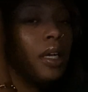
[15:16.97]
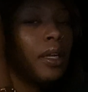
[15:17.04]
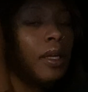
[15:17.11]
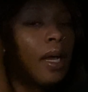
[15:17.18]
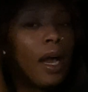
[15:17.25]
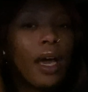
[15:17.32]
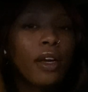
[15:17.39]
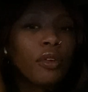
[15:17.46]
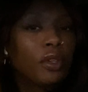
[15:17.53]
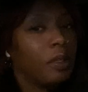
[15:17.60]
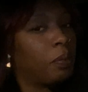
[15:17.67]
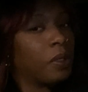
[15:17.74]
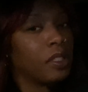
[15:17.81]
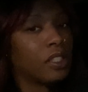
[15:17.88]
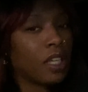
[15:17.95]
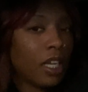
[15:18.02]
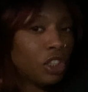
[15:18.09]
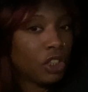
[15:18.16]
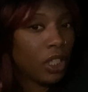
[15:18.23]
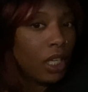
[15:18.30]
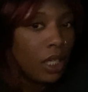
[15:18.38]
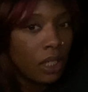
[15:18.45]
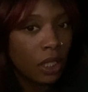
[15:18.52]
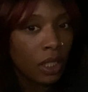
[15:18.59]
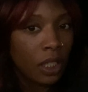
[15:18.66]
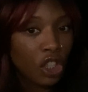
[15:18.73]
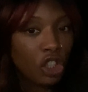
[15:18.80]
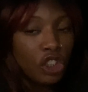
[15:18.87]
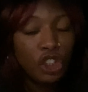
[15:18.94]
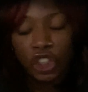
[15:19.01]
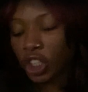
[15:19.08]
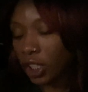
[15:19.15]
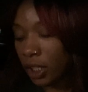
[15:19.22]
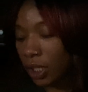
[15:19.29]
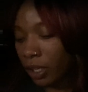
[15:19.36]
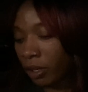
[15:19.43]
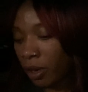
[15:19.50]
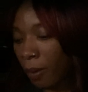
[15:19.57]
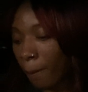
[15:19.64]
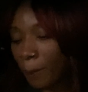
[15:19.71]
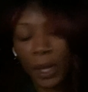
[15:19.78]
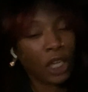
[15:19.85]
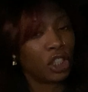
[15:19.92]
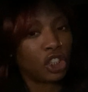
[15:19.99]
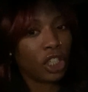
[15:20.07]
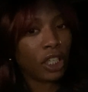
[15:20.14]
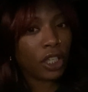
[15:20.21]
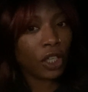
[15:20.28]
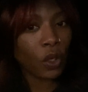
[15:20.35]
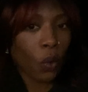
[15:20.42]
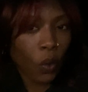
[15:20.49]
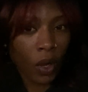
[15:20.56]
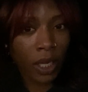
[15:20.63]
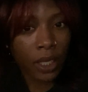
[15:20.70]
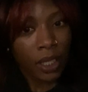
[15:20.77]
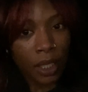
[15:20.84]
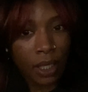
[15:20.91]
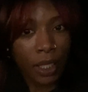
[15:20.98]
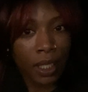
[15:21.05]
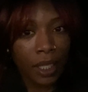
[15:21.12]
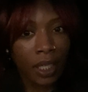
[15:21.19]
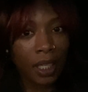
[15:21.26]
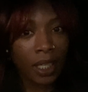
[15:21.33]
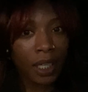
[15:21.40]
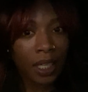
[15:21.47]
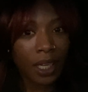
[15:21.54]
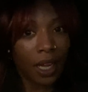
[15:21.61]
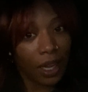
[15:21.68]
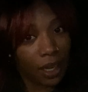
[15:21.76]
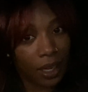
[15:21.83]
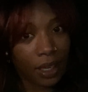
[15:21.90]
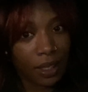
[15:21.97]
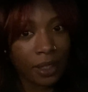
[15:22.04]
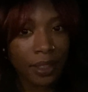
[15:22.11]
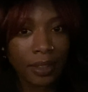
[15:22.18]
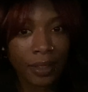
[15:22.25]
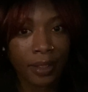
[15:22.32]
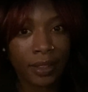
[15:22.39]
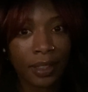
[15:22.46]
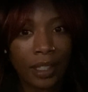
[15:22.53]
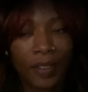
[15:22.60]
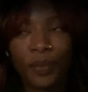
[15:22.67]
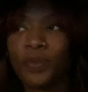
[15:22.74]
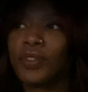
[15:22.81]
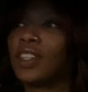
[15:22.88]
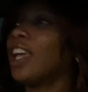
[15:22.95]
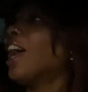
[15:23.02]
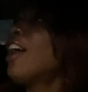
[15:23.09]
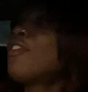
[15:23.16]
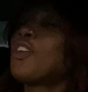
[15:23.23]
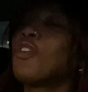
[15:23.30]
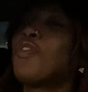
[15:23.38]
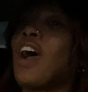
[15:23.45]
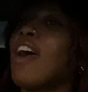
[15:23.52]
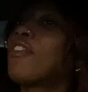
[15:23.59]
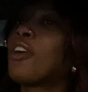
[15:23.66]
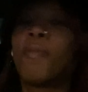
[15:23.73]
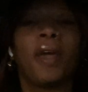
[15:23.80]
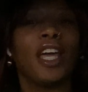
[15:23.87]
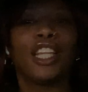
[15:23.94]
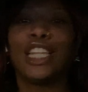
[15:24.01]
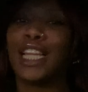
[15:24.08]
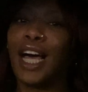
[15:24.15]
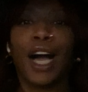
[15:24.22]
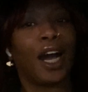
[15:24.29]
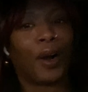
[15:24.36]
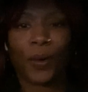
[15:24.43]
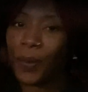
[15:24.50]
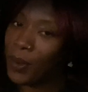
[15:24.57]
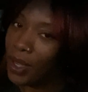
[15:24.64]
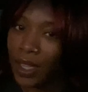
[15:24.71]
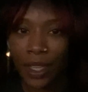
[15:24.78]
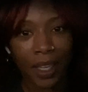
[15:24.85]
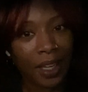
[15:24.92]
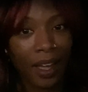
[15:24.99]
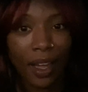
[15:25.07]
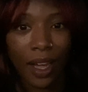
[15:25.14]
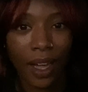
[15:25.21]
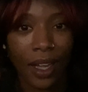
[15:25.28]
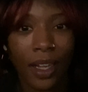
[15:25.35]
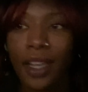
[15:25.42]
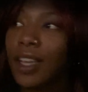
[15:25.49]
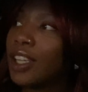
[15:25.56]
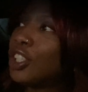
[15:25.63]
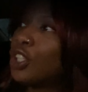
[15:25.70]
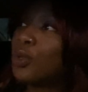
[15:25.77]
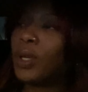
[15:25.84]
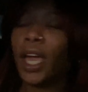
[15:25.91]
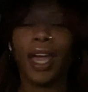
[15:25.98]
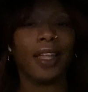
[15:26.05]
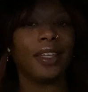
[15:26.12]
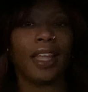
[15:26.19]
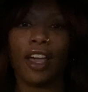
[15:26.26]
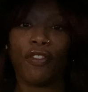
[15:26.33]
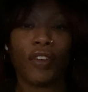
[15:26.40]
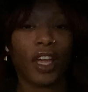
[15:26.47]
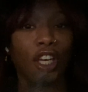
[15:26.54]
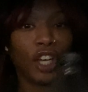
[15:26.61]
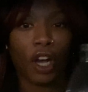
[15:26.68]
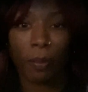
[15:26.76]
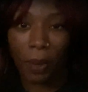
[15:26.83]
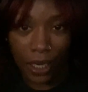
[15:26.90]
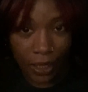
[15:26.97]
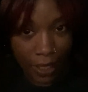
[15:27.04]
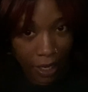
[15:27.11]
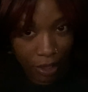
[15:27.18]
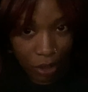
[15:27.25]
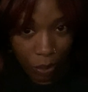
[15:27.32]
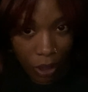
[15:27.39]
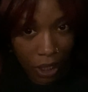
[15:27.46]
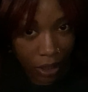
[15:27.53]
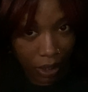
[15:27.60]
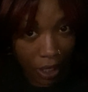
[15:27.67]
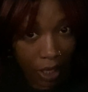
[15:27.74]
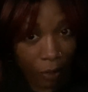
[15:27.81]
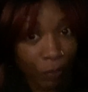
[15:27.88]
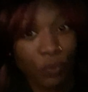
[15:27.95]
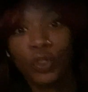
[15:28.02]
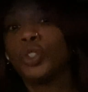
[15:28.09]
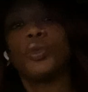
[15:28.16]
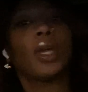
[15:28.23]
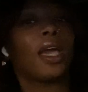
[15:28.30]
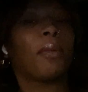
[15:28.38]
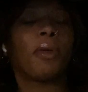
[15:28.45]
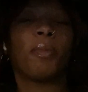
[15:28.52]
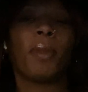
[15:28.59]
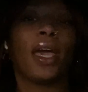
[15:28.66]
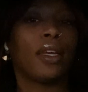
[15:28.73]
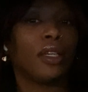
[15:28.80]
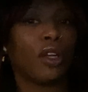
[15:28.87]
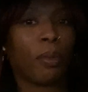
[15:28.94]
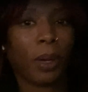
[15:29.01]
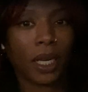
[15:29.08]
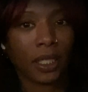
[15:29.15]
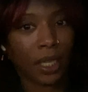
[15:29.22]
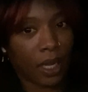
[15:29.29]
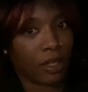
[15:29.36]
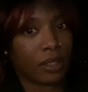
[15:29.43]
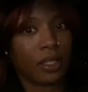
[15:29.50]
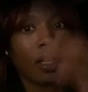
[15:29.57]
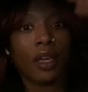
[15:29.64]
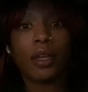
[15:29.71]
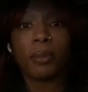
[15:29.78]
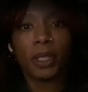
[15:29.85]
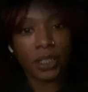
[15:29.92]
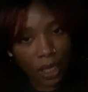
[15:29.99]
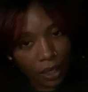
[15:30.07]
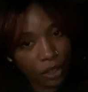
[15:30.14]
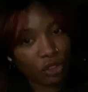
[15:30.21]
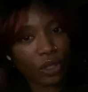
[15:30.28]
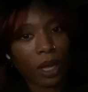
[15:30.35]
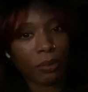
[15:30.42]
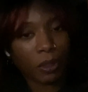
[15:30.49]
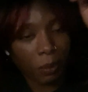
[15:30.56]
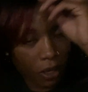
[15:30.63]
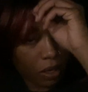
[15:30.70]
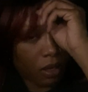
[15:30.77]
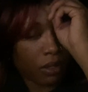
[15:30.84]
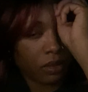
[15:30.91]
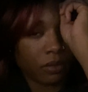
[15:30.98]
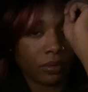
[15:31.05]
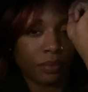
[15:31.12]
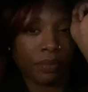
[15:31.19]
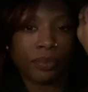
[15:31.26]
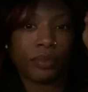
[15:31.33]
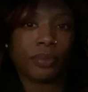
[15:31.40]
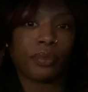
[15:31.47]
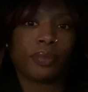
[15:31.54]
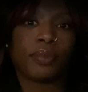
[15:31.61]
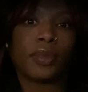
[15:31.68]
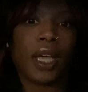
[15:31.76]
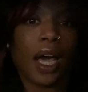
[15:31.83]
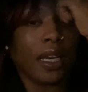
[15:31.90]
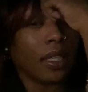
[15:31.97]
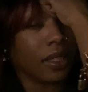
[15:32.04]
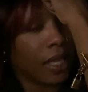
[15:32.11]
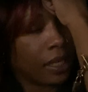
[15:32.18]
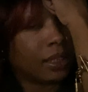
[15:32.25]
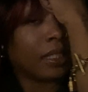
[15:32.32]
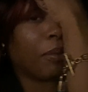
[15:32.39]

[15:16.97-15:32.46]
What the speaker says: got a repossession, cheated, been cheated on, huh? If you've ever been low, huh? You can't laugh at nobody else when they low. You can't be mad at nobody else. Bitch, I done dropped the ball. I done let some